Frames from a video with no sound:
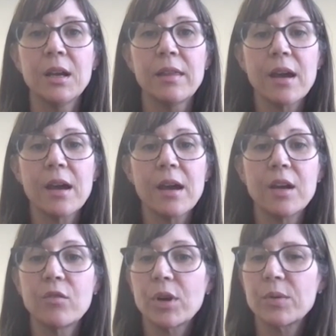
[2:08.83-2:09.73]
that
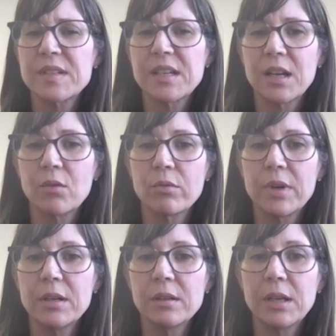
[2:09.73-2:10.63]
kind of work was getting
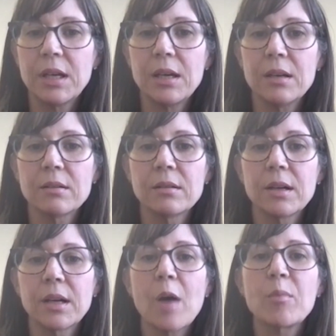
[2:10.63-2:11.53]
really
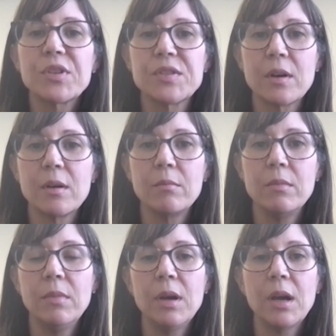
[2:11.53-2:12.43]
cumbersome.